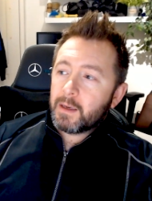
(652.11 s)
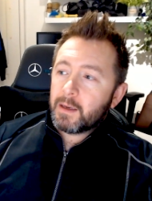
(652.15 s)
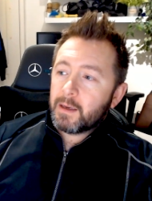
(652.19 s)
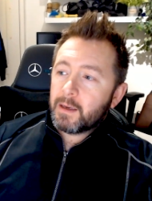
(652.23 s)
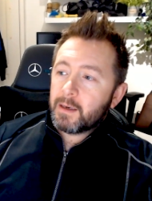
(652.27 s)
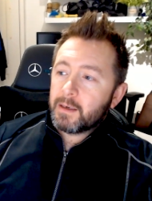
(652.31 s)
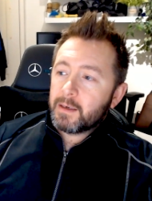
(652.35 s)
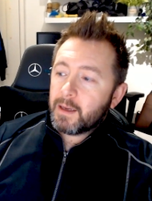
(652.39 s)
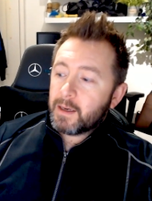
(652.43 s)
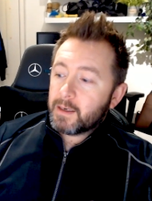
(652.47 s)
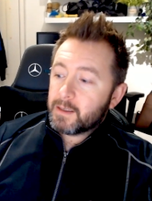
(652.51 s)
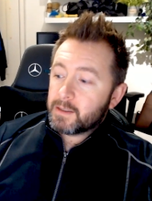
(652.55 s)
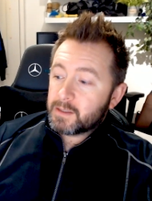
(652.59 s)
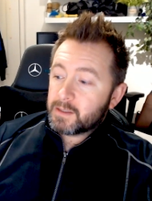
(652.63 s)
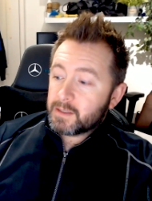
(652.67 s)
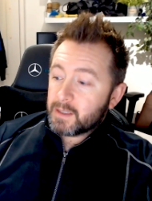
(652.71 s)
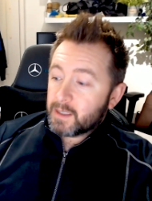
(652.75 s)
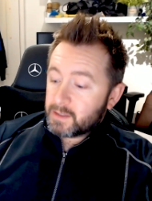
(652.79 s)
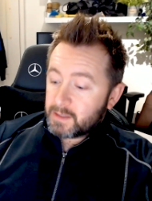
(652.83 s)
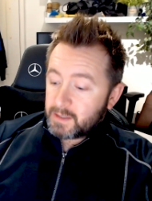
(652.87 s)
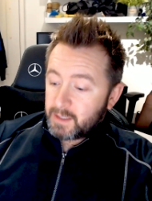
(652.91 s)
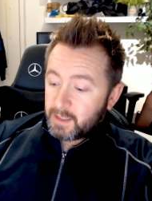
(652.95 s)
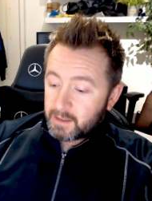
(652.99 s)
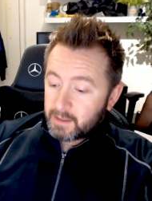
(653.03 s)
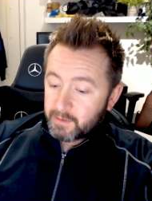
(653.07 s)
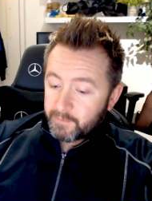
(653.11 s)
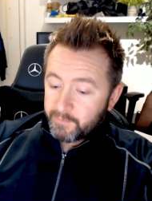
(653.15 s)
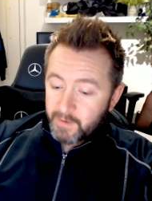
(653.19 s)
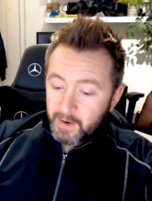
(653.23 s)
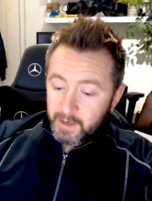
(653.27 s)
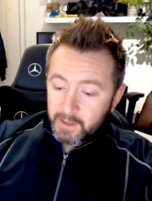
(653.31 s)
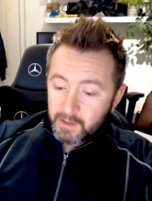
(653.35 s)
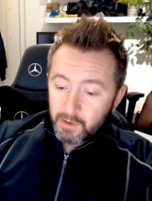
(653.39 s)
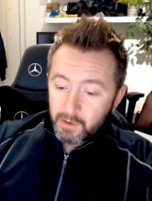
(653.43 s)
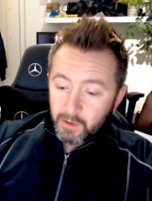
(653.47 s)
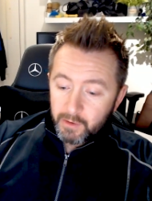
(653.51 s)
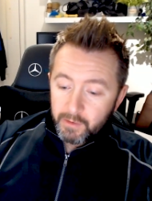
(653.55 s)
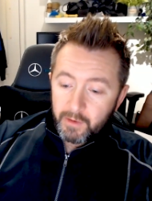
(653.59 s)
I just need to
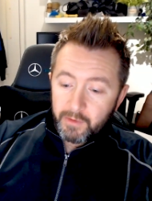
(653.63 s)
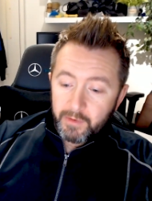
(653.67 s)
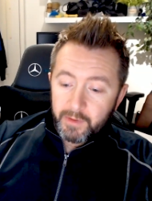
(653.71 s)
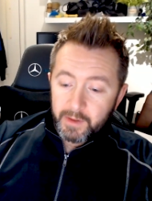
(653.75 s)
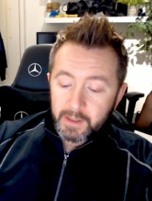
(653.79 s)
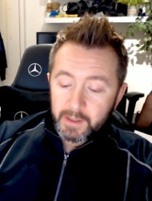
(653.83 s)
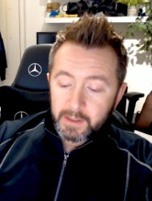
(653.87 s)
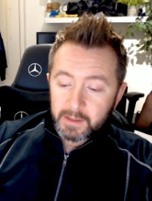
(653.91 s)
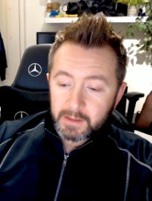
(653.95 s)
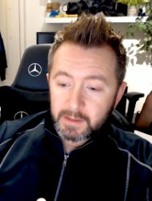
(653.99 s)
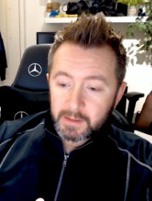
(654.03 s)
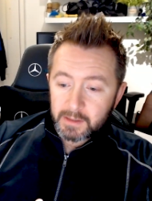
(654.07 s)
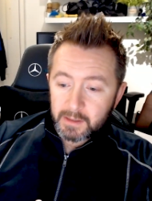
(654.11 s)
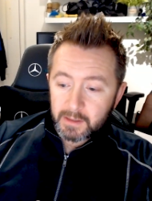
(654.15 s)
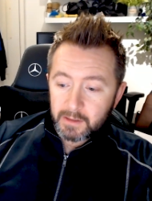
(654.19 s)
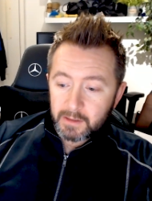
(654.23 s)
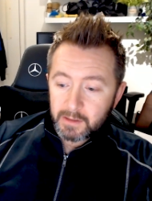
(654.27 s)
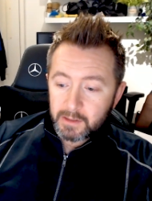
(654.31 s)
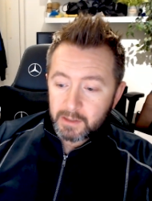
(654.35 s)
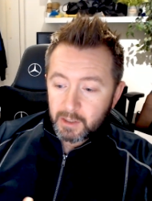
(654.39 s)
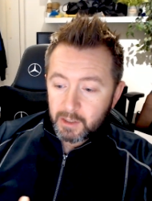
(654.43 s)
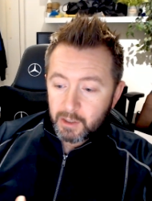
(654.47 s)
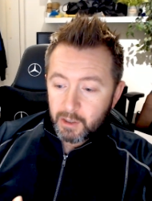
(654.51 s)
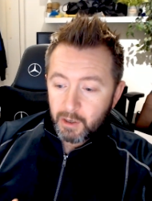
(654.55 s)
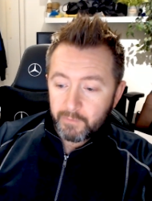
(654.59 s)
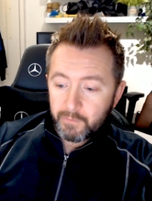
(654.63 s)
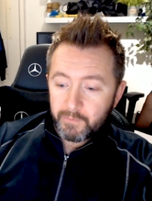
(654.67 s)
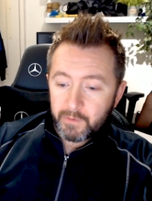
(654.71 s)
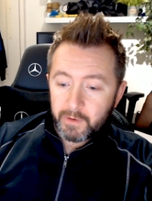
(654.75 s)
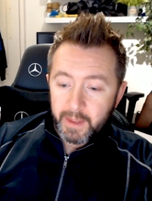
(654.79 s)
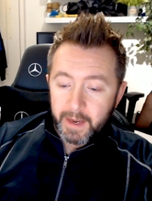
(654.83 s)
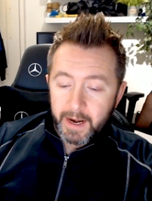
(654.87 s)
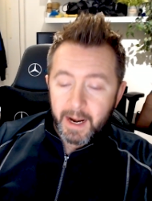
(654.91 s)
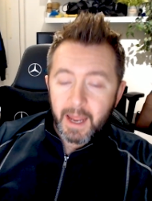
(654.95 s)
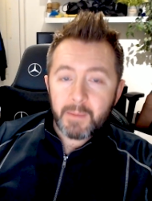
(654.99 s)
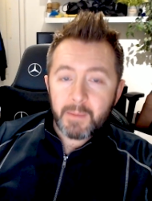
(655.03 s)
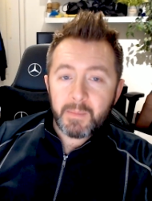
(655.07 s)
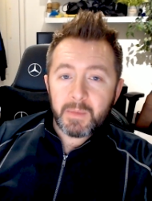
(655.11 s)
find other things to cover
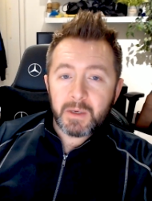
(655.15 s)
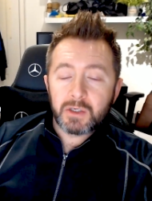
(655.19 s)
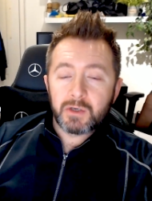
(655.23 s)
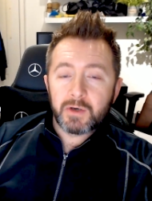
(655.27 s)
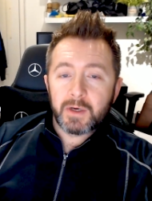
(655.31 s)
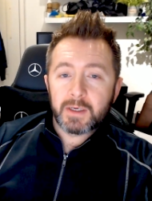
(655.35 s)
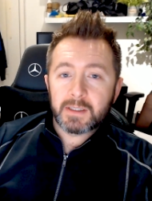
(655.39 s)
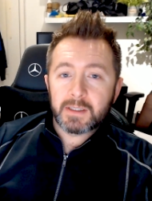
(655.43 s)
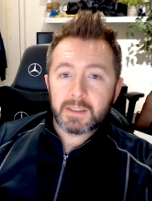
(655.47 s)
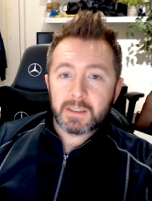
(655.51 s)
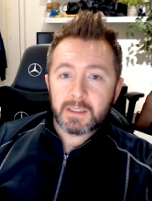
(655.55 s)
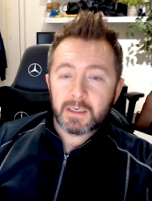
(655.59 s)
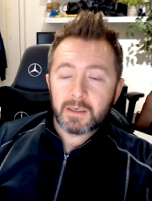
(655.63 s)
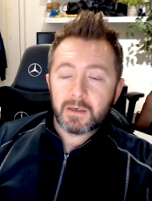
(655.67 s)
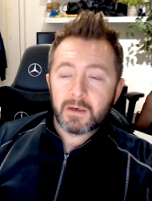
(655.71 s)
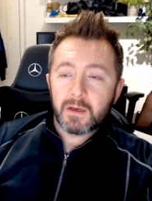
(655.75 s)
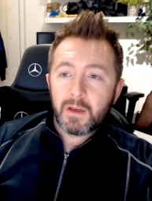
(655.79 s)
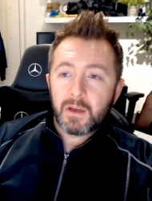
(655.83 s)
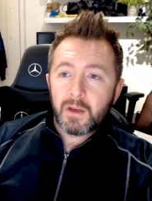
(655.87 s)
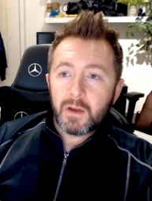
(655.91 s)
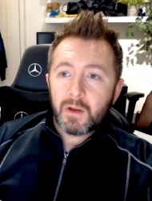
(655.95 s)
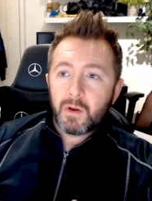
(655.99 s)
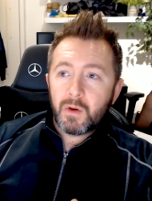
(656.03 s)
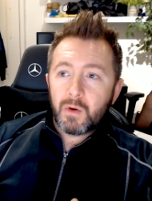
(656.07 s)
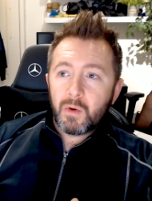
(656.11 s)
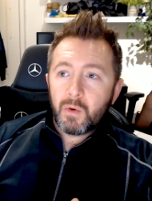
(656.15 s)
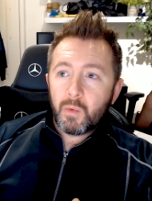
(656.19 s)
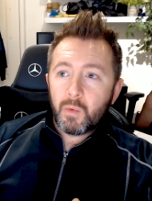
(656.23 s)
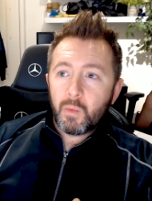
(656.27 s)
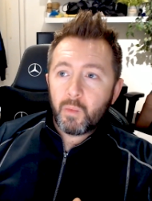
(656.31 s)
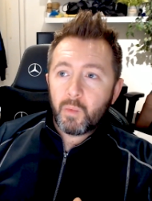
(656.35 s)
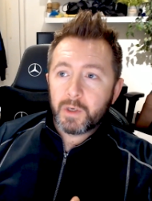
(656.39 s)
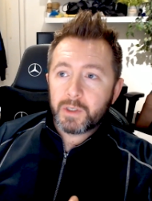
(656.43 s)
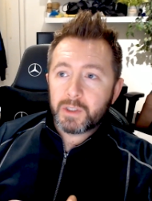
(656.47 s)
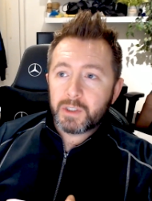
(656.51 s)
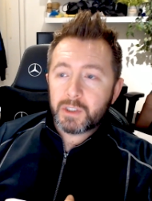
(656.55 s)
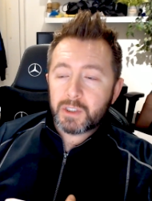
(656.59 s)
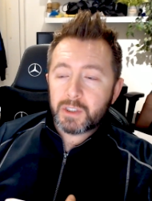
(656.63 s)
that I'm interested in,
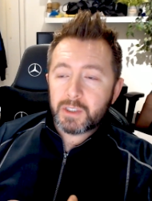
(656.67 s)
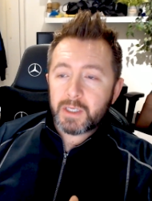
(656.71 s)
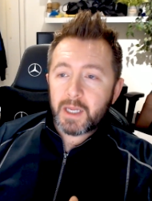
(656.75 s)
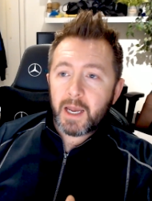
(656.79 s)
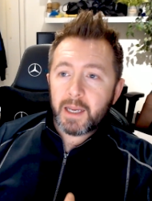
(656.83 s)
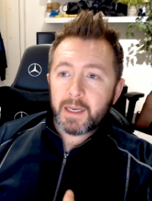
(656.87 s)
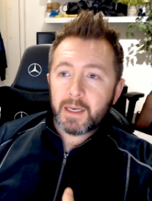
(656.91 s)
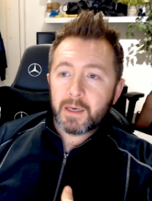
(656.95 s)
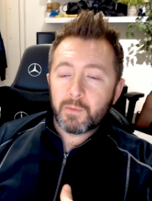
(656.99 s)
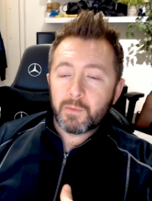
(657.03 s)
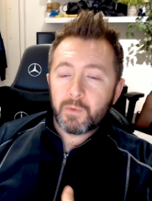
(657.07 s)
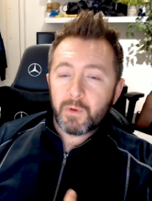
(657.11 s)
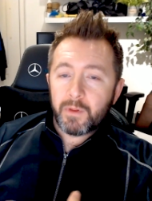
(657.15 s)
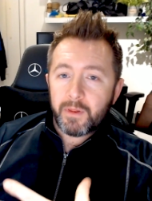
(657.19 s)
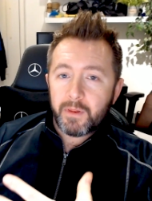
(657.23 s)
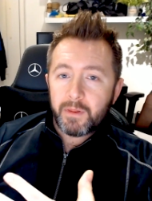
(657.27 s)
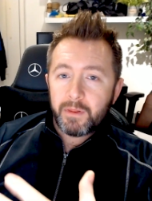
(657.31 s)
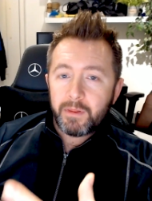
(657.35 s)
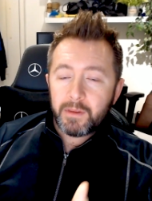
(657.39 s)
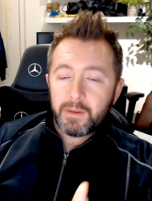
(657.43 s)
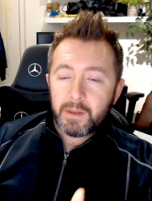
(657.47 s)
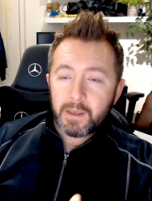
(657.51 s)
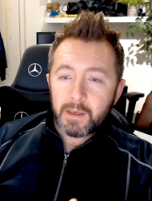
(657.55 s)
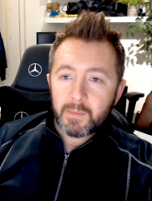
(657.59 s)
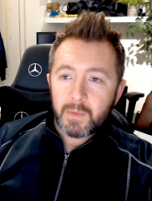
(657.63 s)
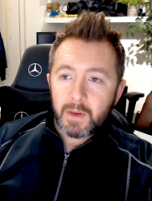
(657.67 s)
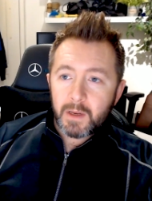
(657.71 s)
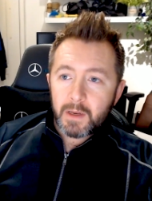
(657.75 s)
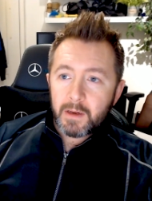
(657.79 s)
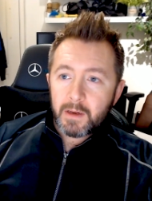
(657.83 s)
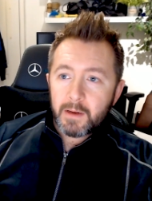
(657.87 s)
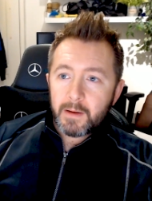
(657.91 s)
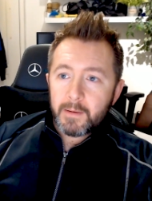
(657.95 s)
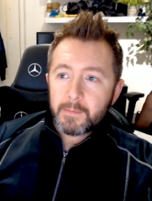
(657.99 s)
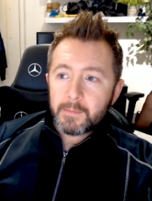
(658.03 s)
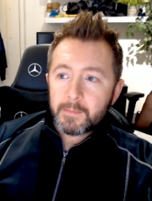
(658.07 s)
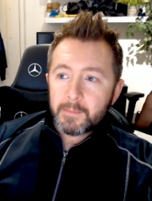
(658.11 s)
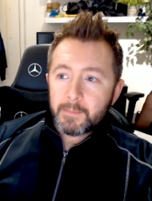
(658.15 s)
which tie in with the theme,
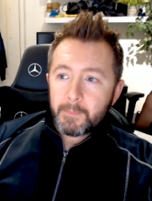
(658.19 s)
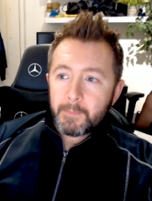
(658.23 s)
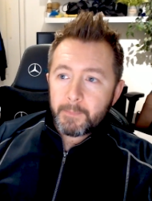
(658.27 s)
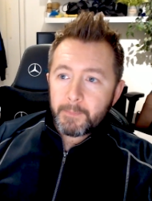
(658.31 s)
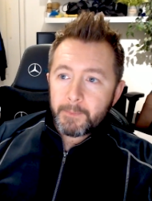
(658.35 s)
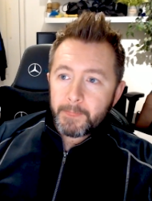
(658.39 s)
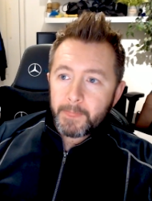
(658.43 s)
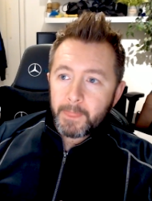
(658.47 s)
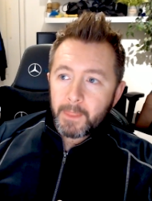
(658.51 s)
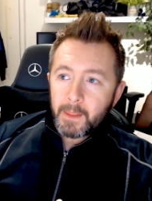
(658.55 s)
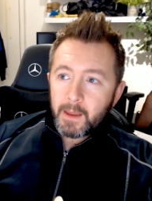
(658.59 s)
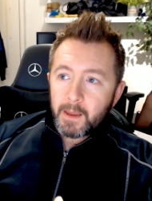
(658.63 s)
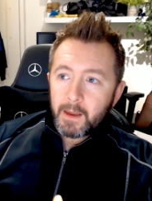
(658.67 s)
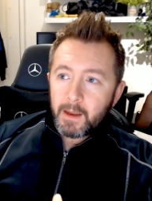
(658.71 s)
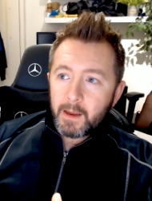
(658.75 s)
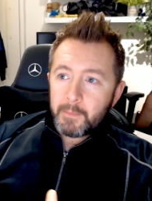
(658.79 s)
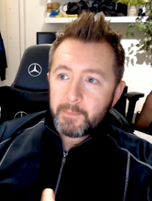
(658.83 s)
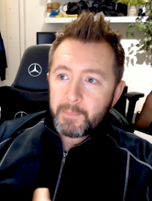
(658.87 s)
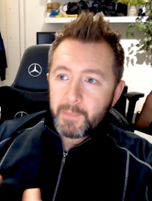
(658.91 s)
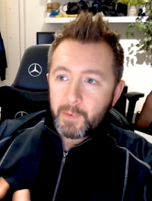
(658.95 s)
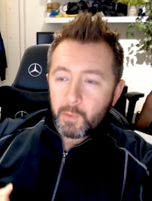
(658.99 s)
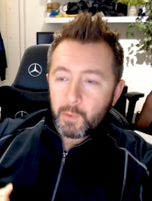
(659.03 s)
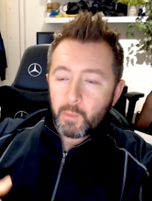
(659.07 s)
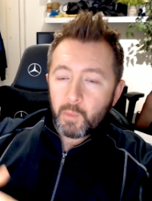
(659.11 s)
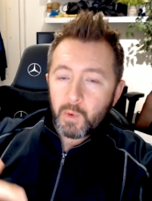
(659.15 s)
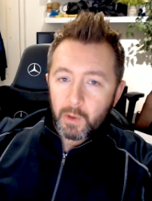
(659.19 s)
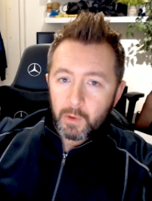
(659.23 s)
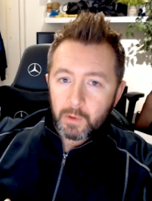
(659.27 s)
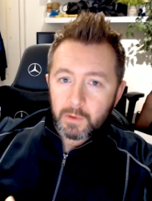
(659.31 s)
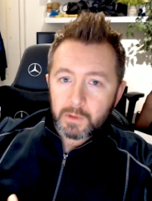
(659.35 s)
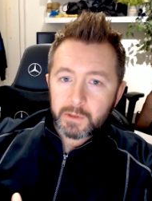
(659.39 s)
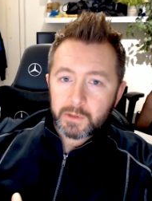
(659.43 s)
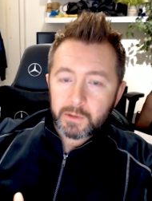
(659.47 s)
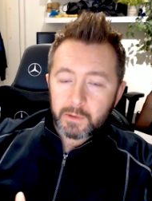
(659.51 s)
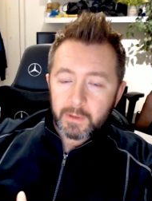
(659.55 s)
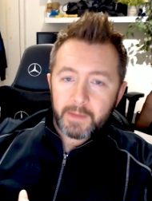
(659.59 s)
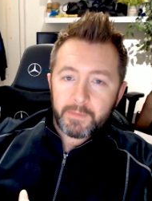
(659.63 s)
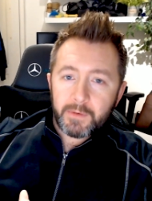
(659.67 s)
but will
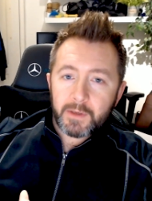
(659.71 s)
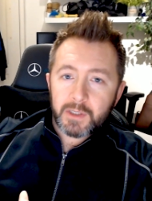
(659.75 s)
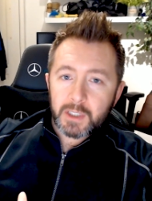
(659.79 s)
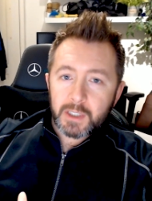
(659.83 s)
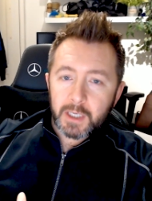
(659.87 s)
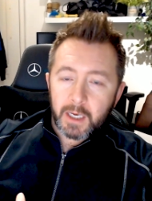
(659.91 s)
also let the